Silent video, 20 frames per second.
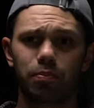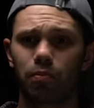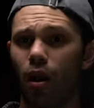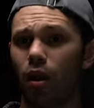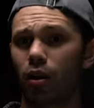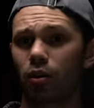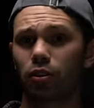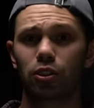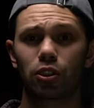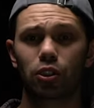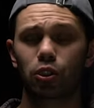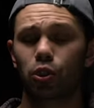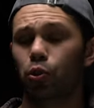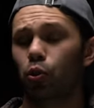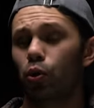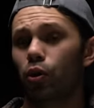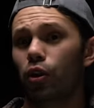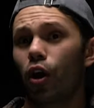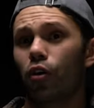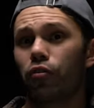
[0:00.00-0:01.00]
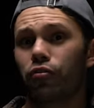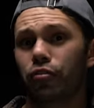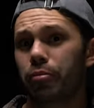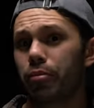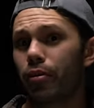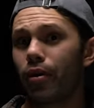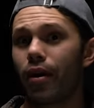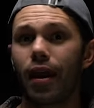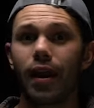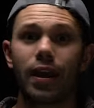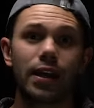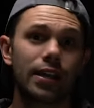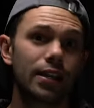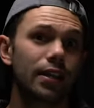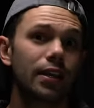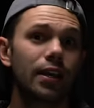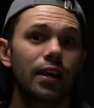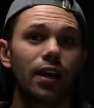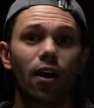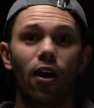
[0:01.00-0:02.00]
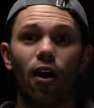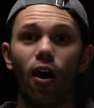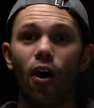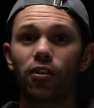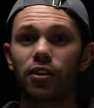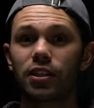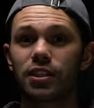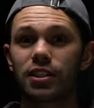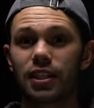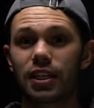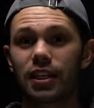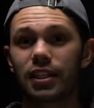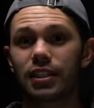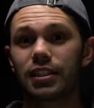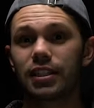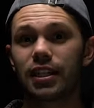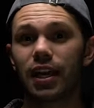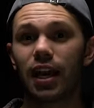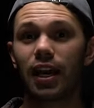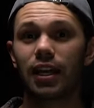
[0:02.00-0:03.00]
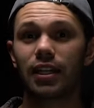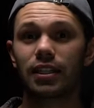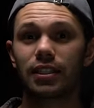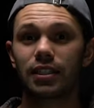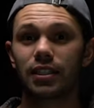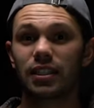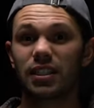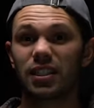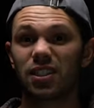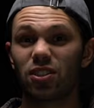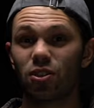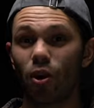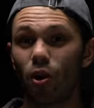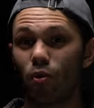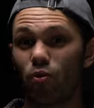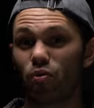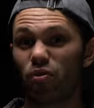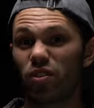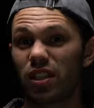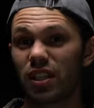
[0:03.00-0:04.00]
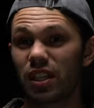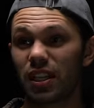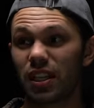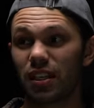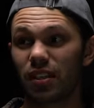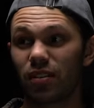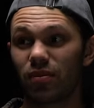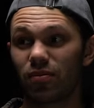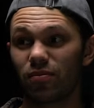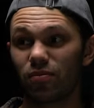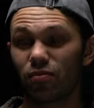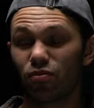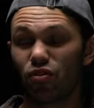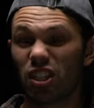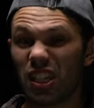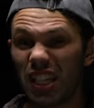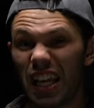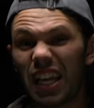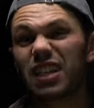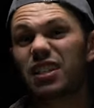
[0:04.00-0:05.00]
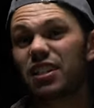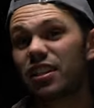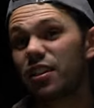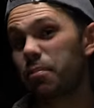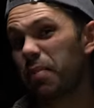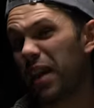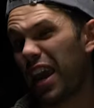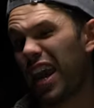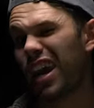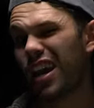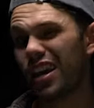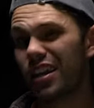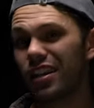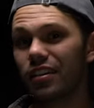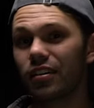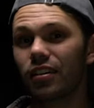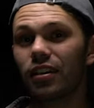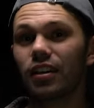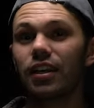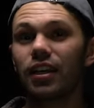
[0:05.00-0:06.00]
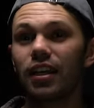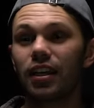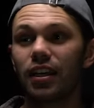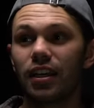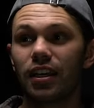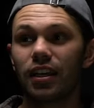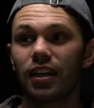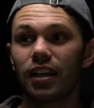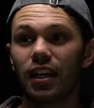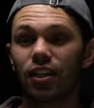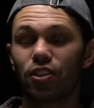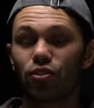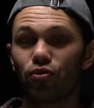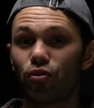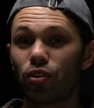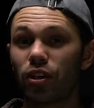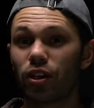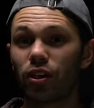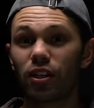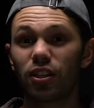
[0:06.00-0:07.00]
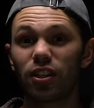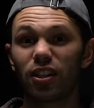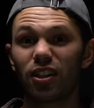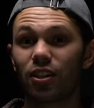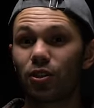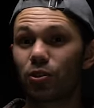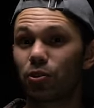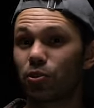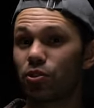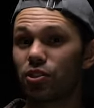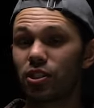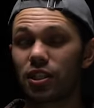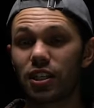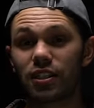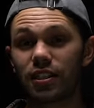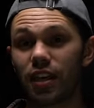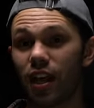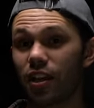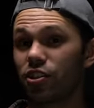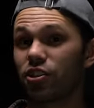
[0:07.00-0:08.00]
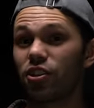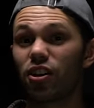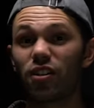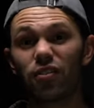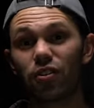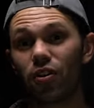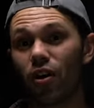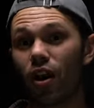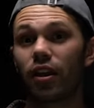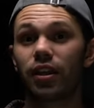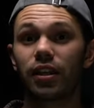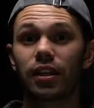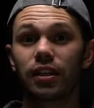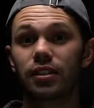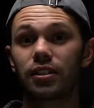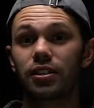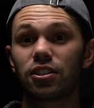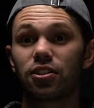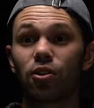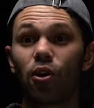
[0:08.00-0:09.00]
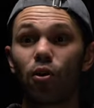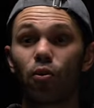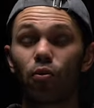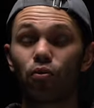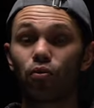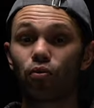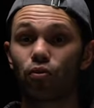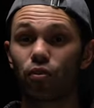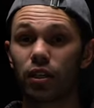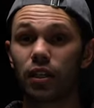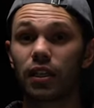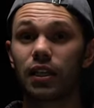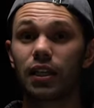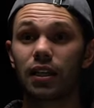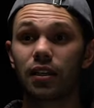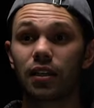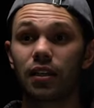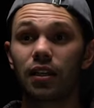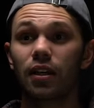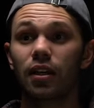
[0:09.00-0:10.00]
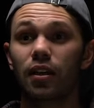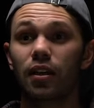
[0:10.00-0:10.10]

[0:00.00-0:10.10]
a cool loaf of bread, all these things that don't really relate to the pan, it's really gonna lose the attention of your audience. So really